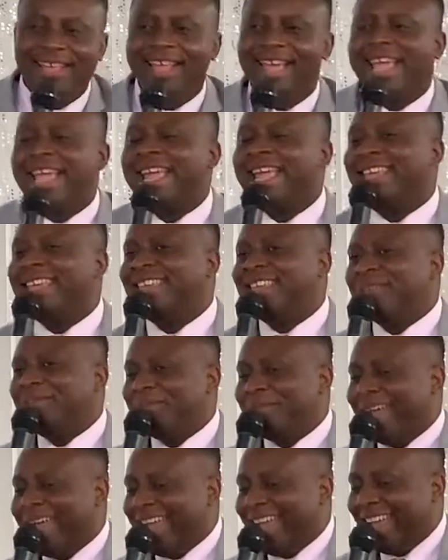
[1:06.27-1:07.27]
Amen.
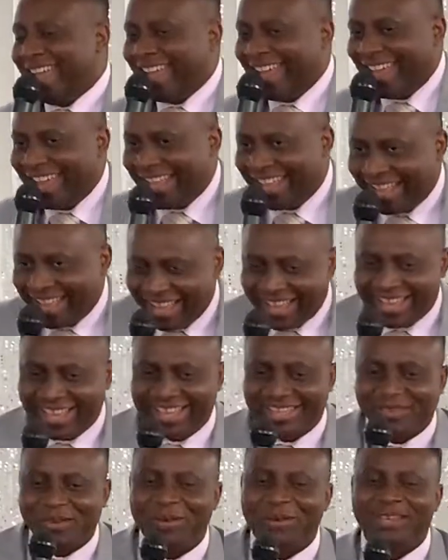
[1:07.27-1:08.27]
Amen.
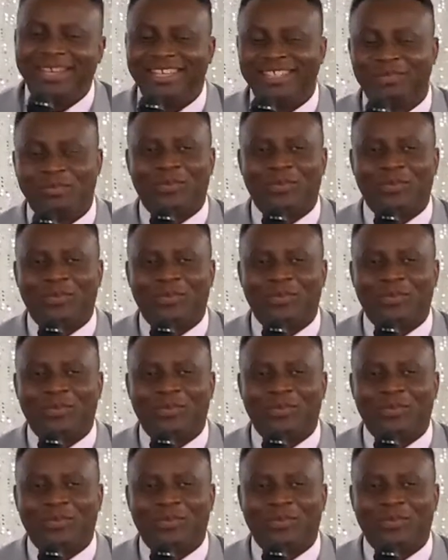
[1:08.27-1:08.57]
So he is